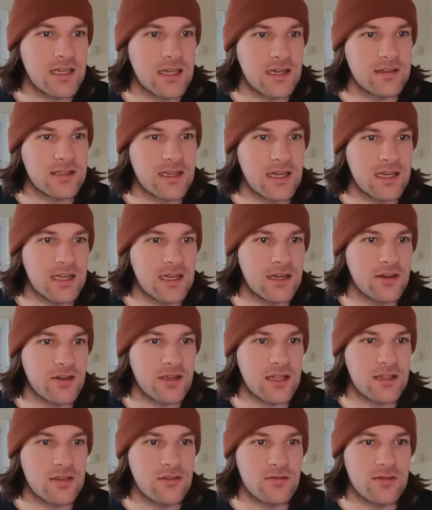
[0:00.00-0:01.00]
And then here
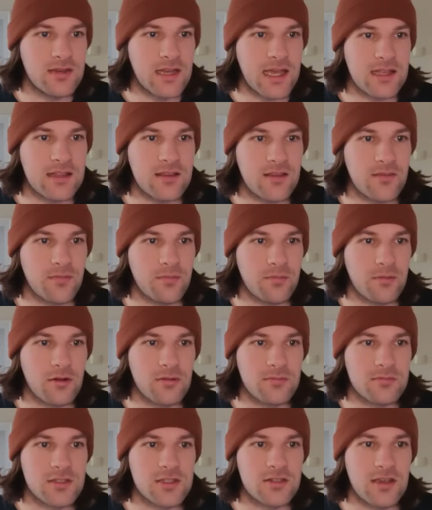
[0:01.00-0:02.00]
you can do negative
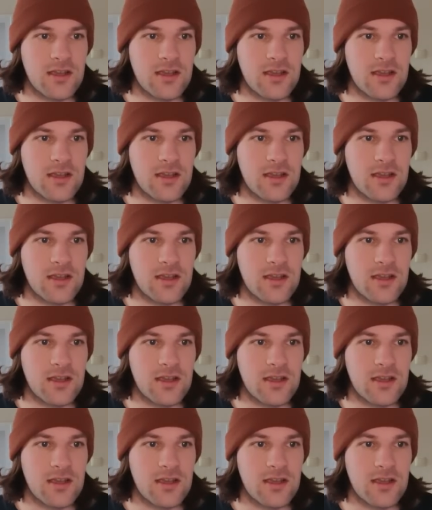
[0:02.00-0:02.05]
prompts.